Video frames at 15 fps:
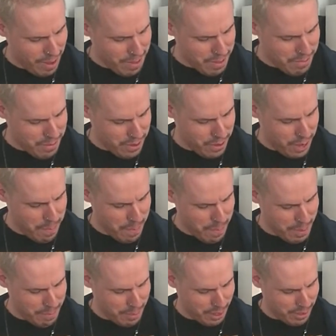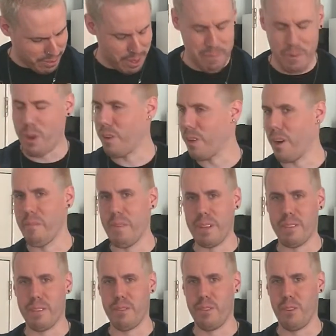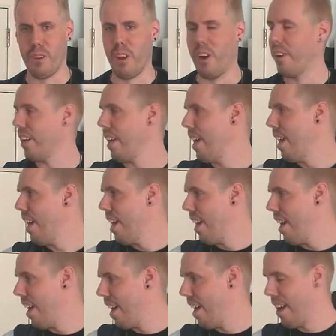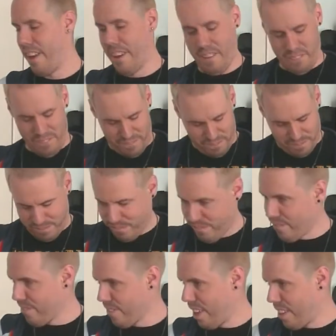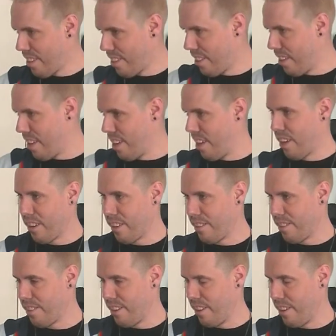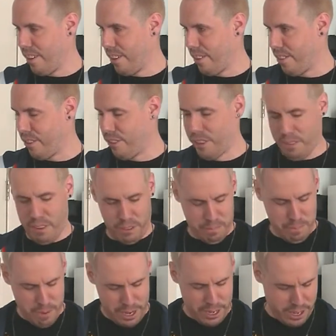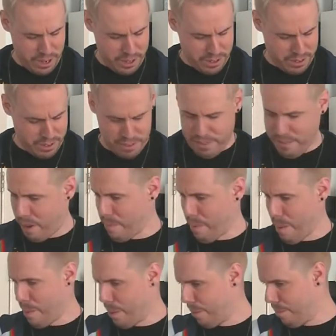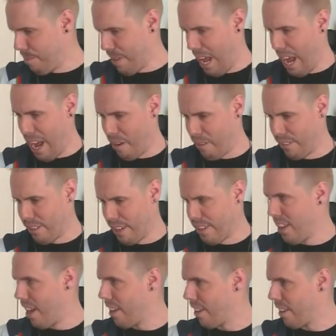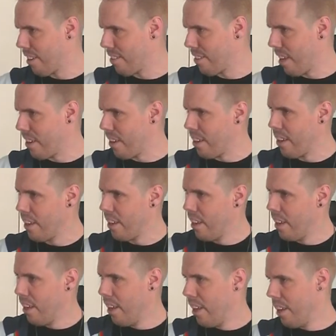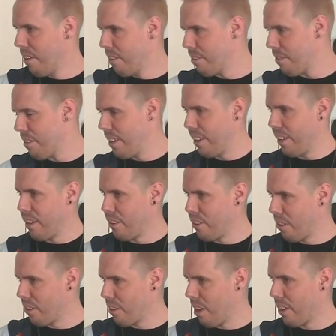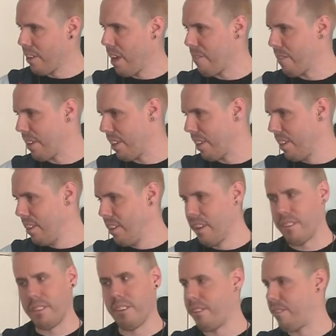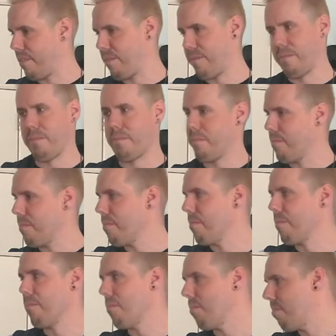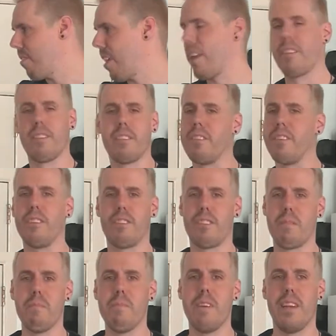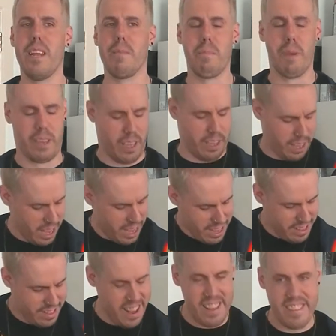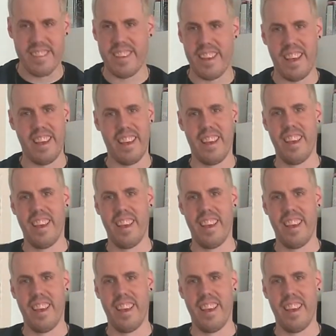grab this video up a bit because I'm going on a bit too long. Um, the the t-shirt was pretty good, grab I would say 9 out of 10. There was some little issues on that, but let's just, that's just me nitpicking. This